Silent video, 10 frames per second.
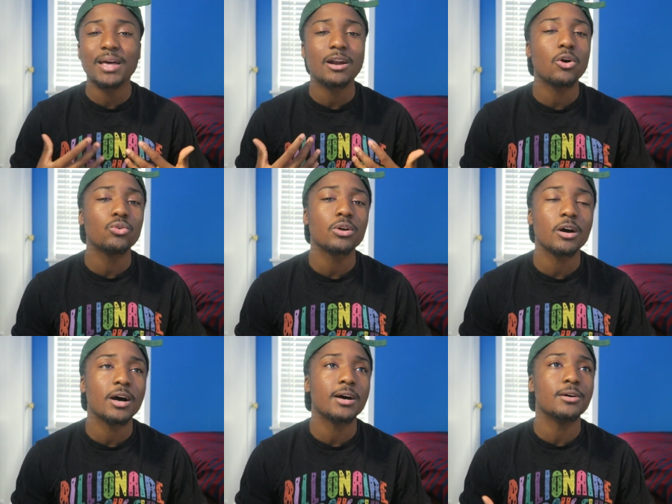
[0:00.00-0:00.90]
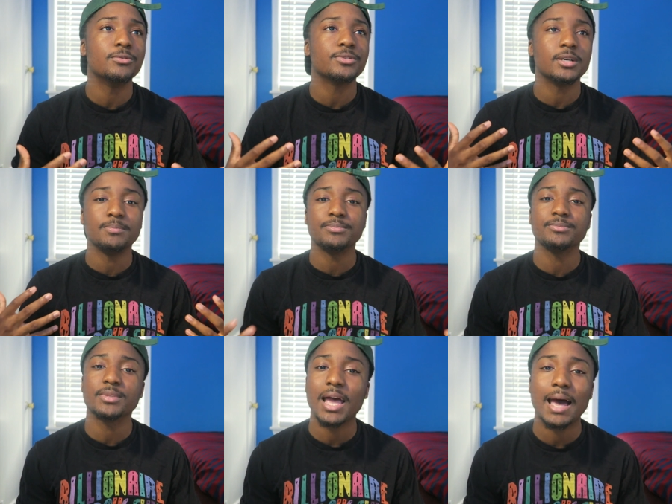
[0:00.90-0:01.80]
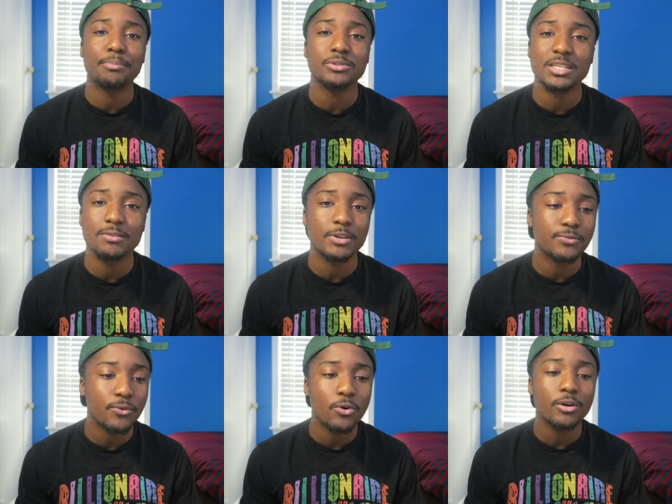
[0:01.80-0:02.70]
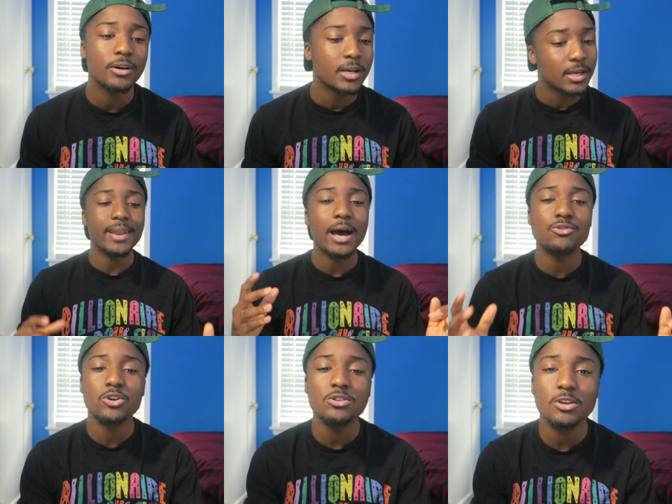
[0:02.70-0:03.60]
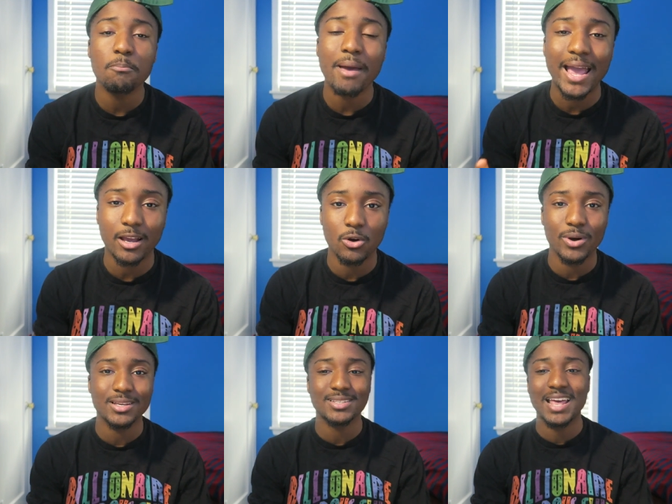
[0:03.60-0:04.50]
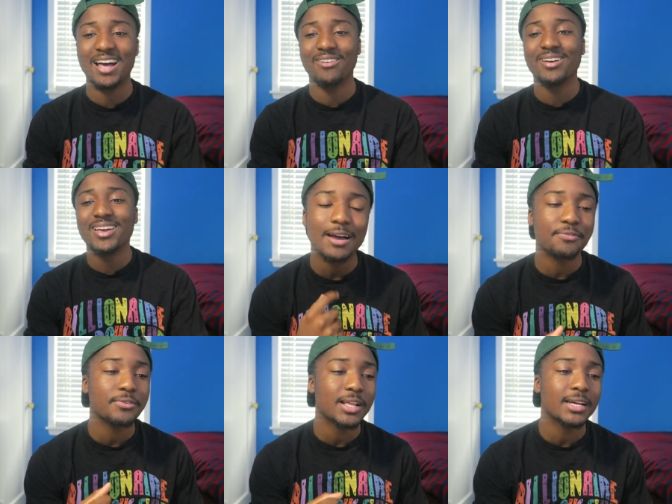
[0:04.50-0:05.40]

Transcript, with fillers: I'm not an owner of um, the Apple TV 4. Now in terms of Mac OS, now I feel